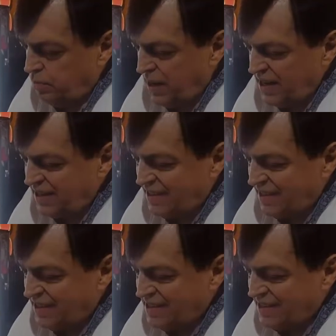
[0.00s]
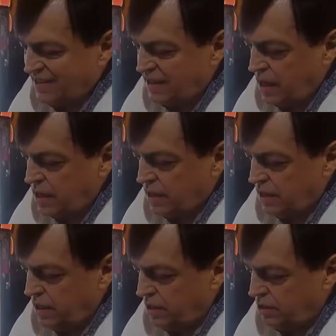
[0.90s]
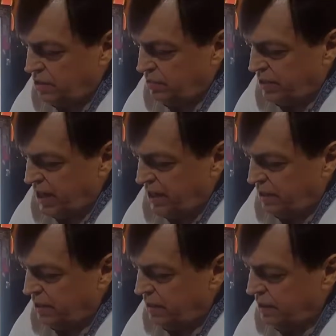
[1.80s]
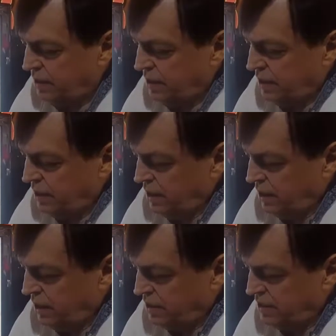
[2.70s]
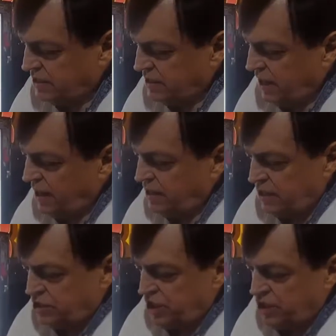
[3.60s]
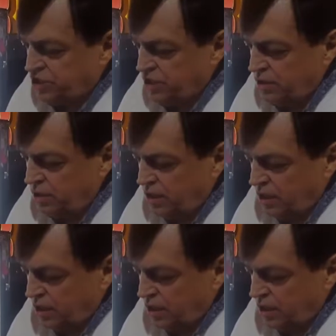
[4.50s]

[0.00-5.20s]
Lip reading: penetrating directly into the brain. This light injection